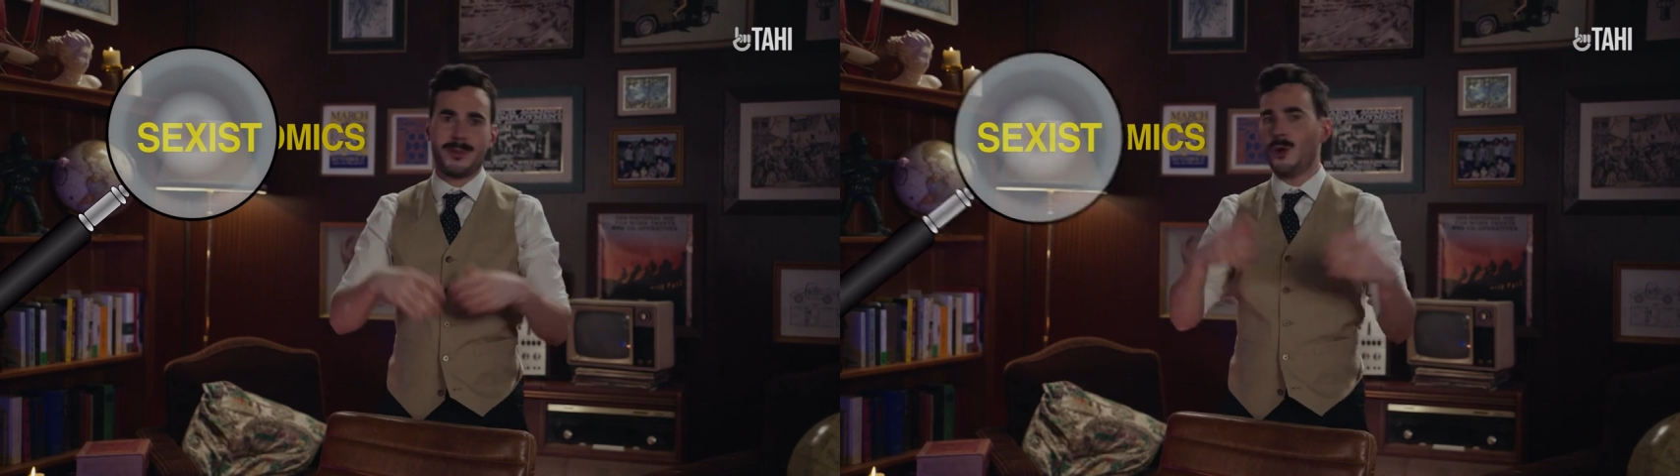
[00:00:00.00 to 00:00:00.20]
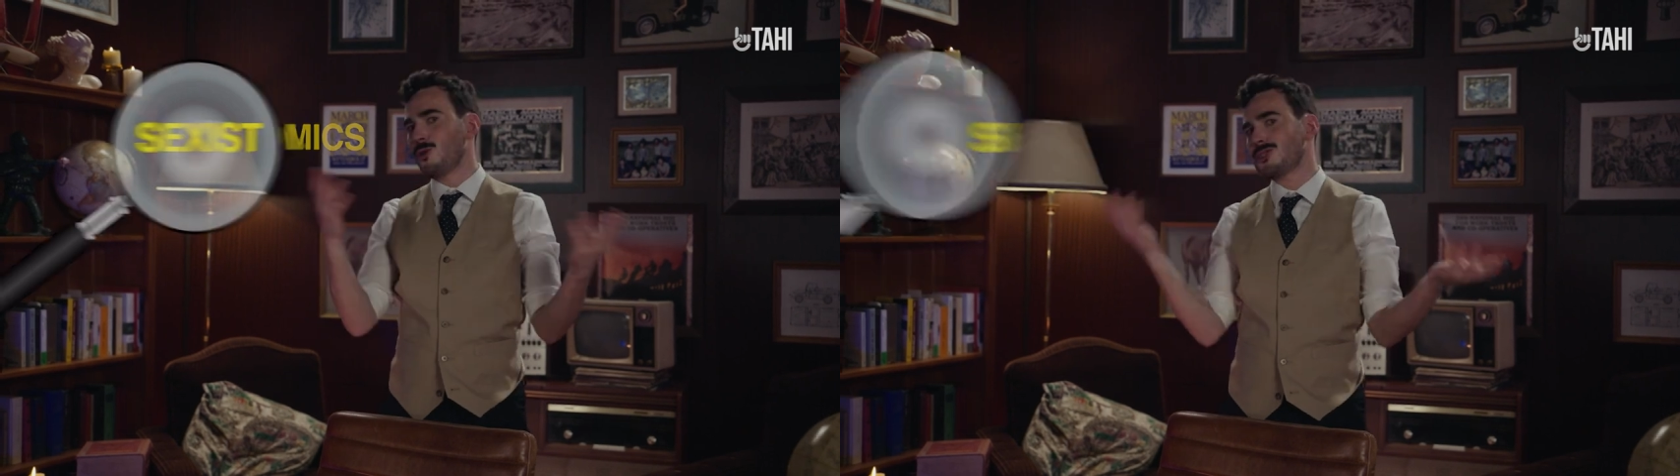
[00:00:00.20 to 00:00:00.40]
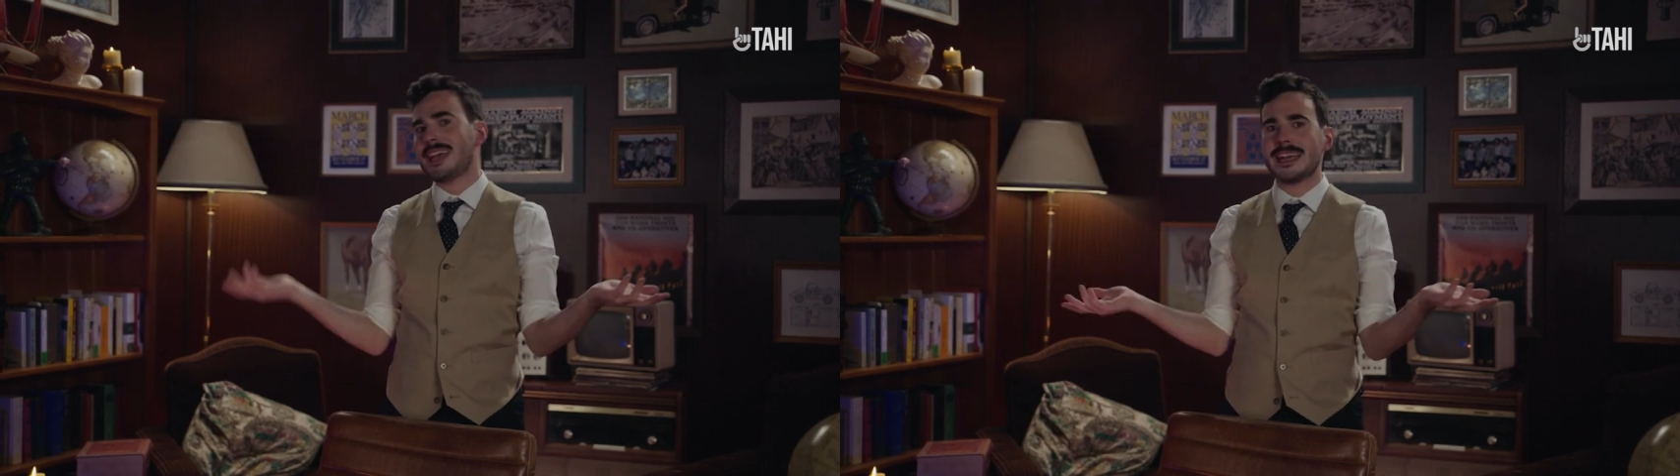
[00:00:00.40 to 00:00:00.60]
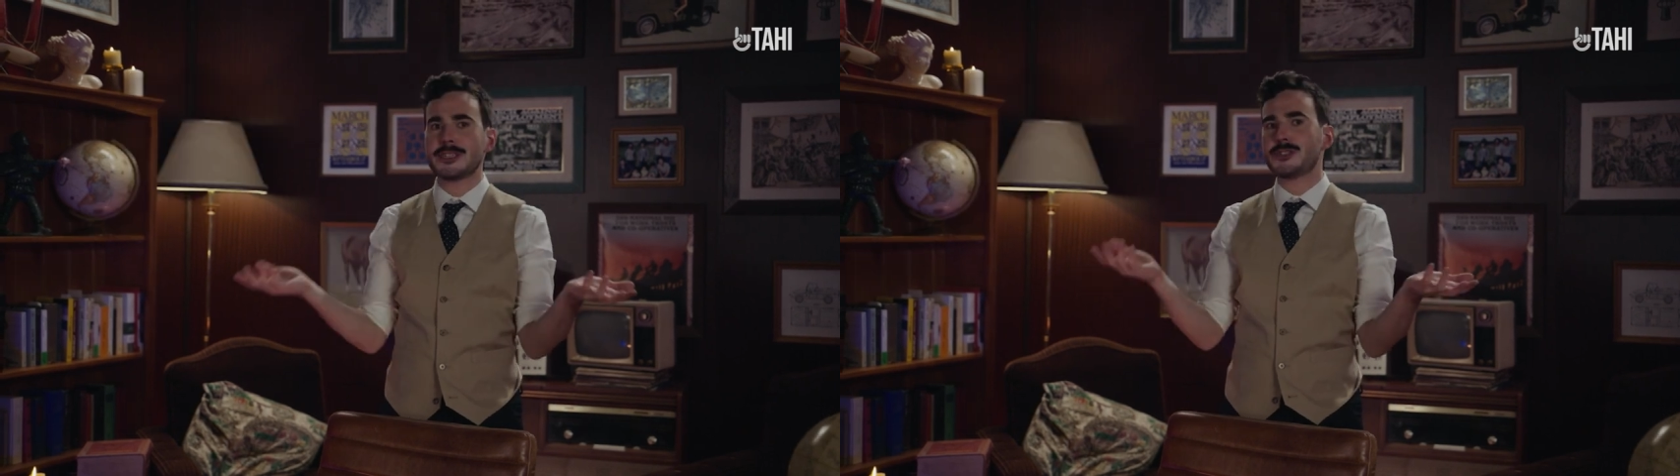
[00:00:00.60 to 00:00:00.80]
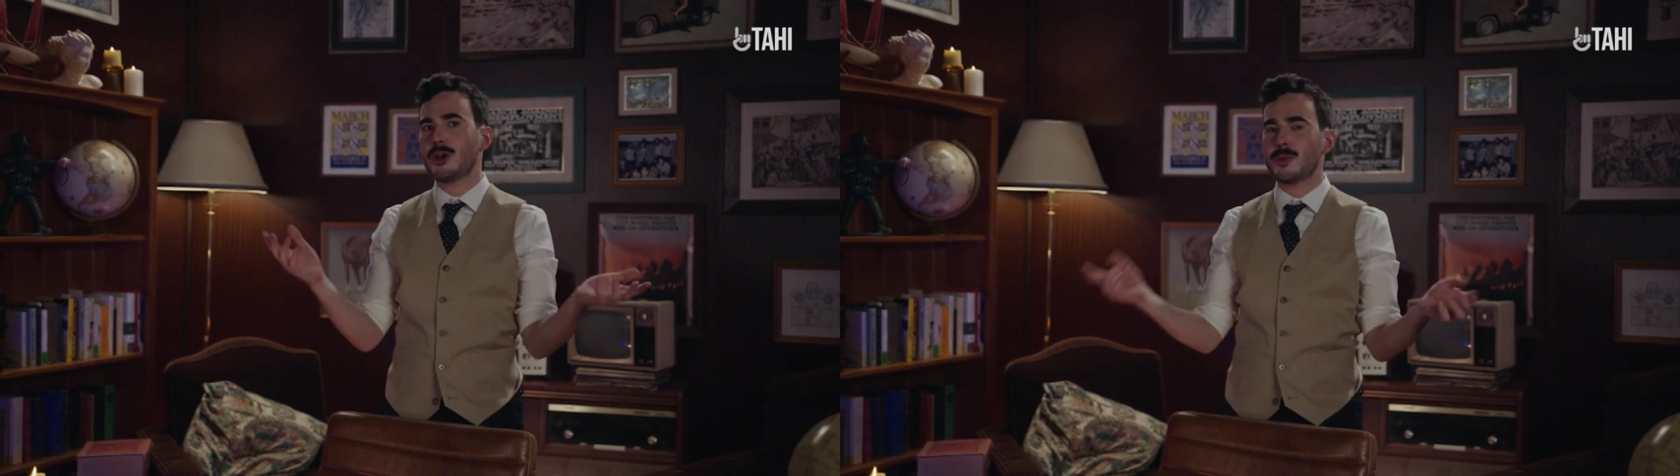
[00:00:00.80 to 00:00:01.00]
All she had
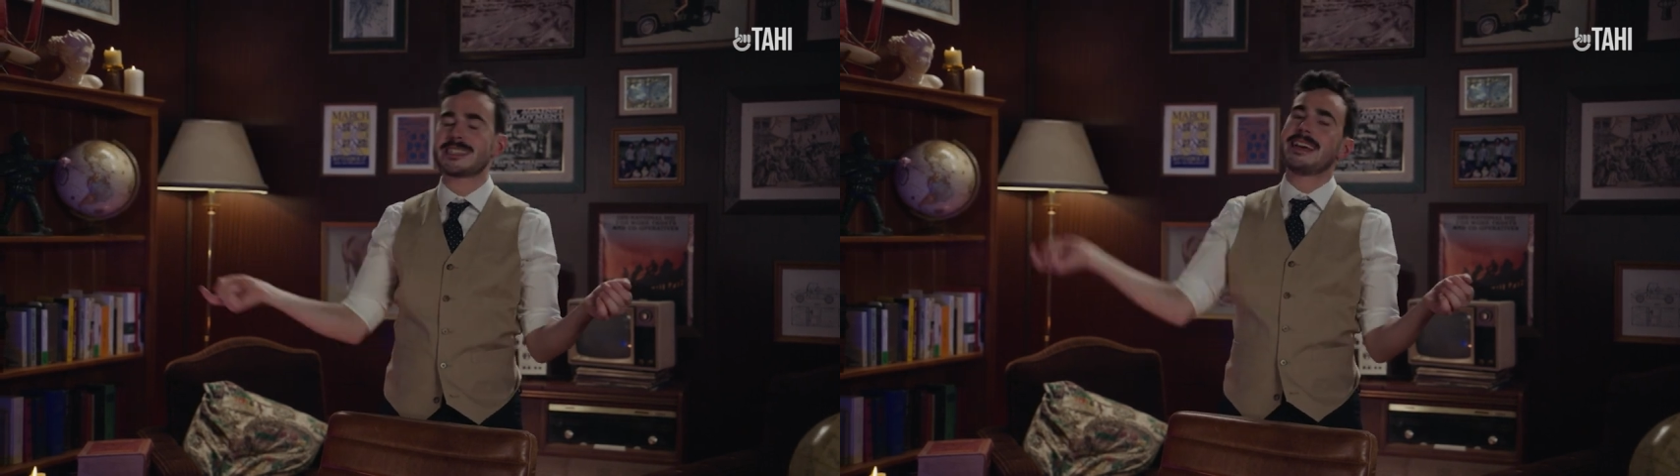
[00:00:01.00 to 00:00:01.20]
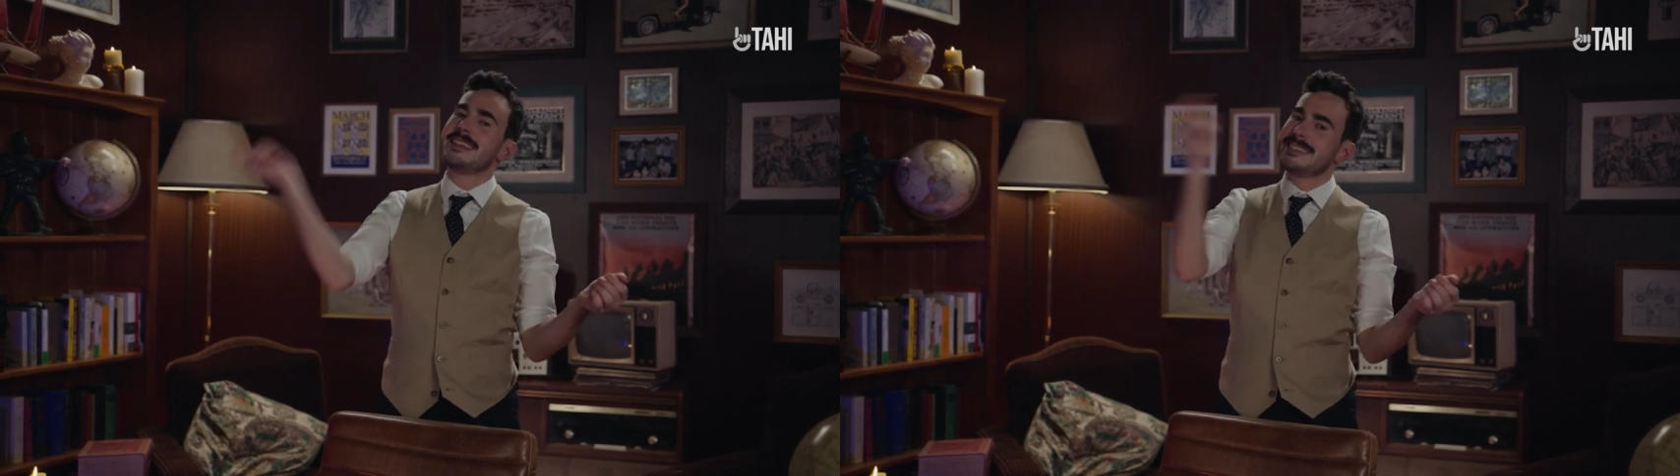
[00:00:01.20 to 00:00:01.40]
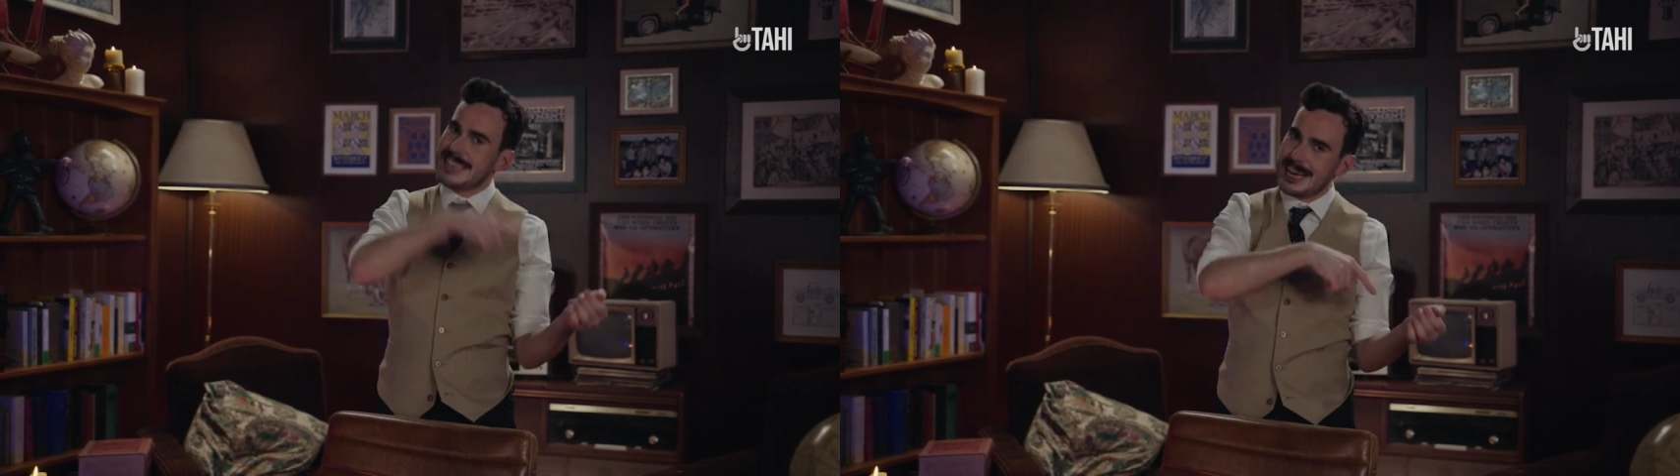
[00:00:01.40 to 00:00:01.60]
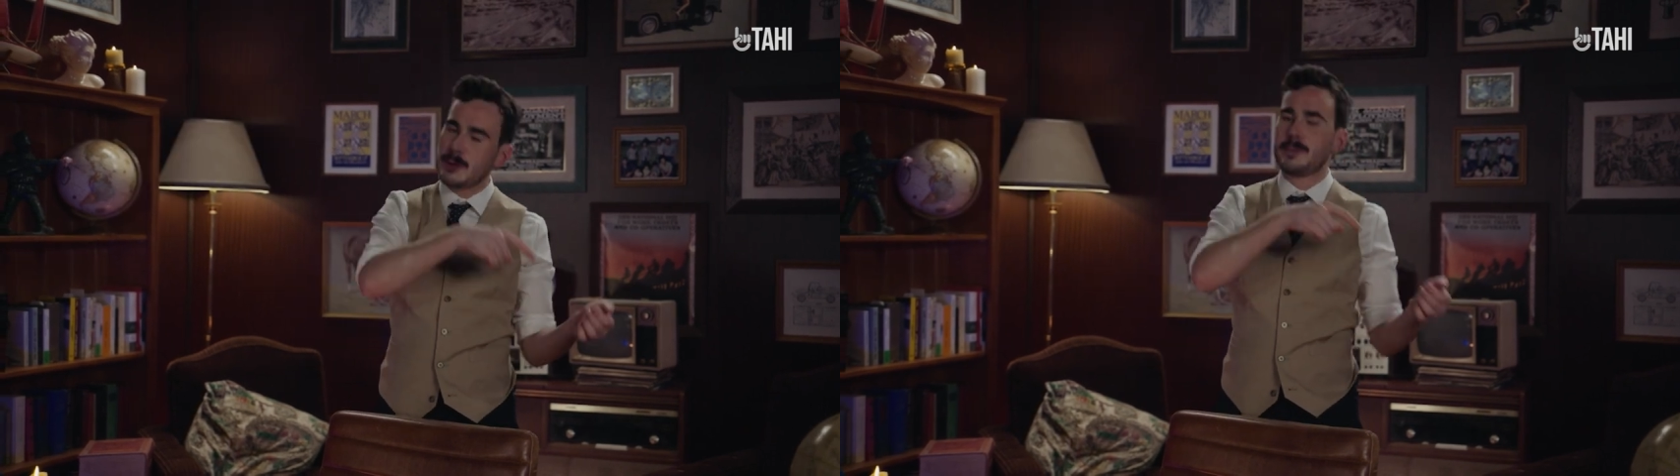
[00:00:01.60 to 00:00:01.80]
to do was tell